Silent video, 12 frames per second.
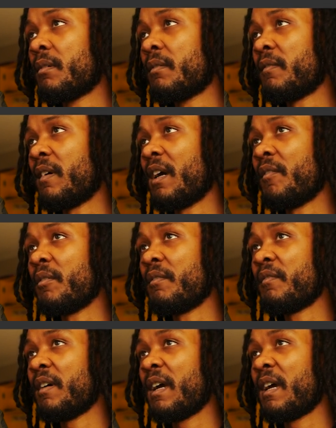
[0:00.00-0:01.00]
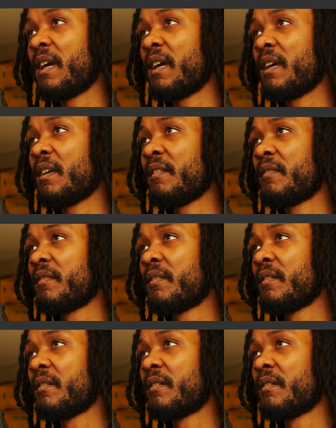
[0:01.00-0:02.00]
5 with 5,
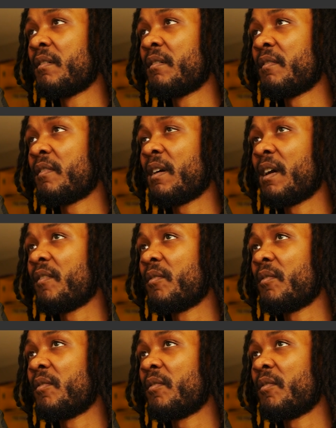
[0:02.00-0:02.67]
5